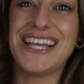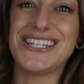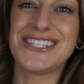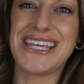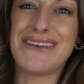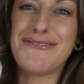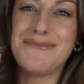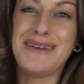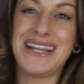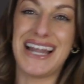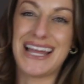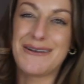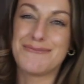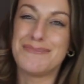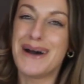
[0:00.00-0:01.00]
It's giving me
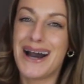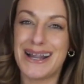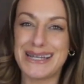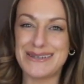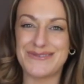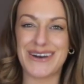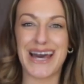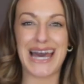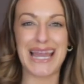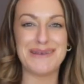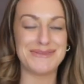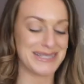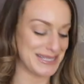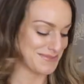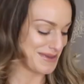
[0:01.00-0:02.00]
like Bali
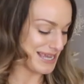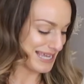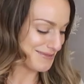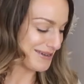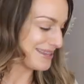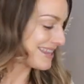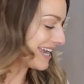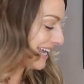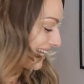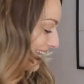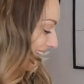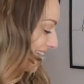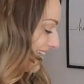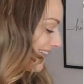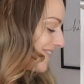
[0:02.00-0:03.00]
vibes. It's making me think
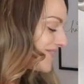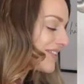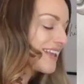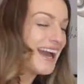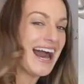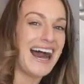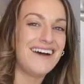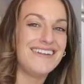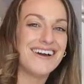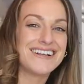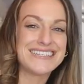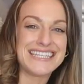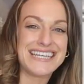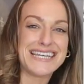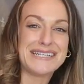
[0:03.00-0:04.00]
like, how
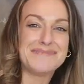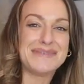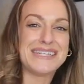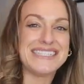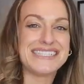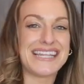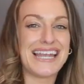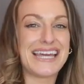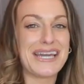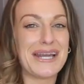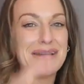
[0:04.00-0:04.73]
long is it going to be until I